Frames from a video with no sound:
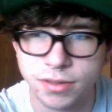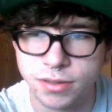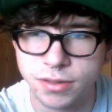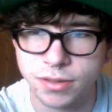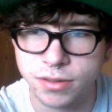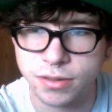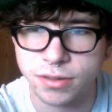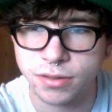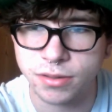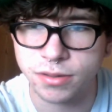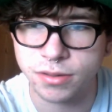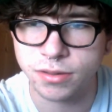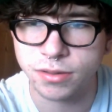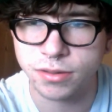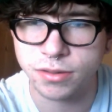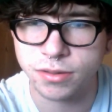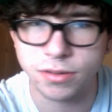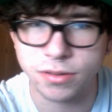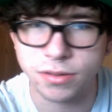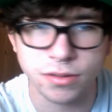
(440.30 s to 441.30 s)

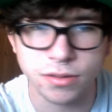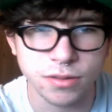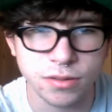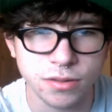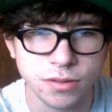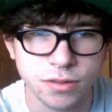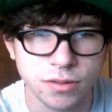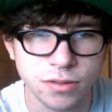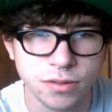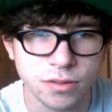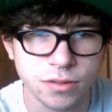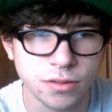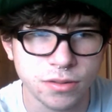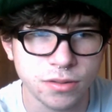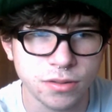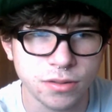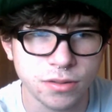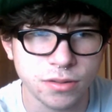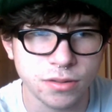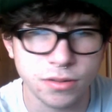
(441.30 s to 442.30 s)

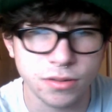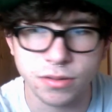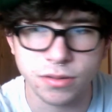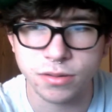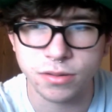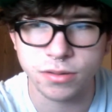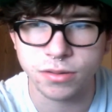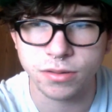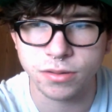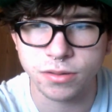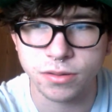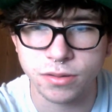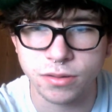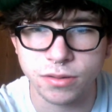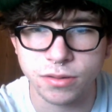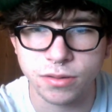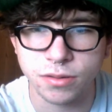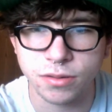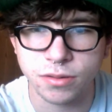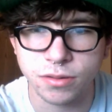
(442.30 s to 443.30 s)

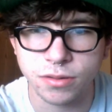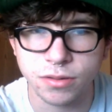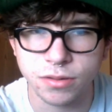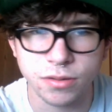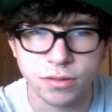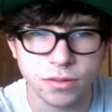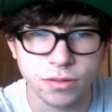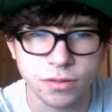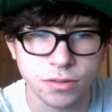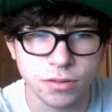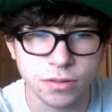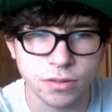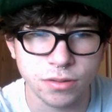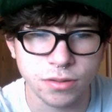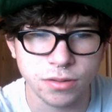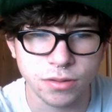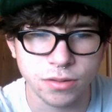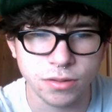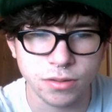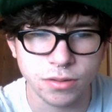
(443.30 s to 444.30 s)

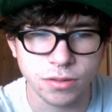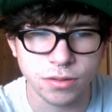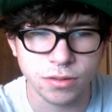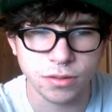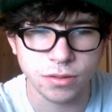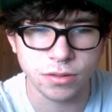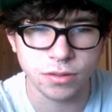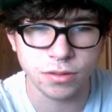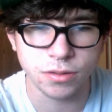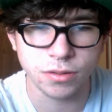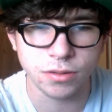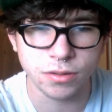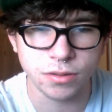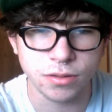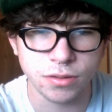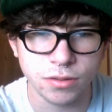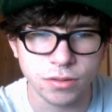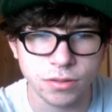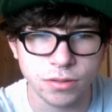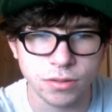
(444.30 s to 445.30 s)

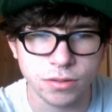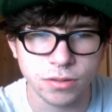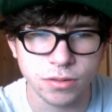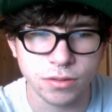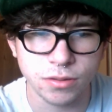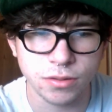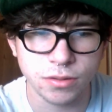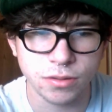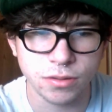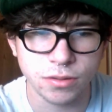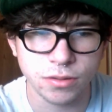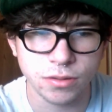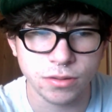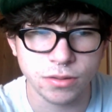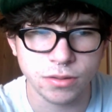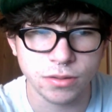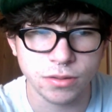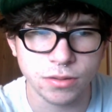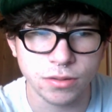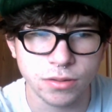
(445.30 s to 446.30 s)

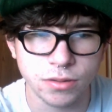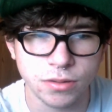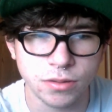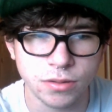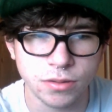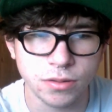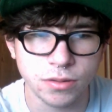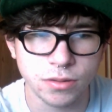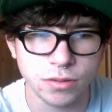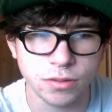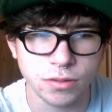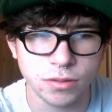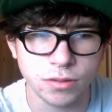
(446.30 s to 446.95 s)
(no one is talking)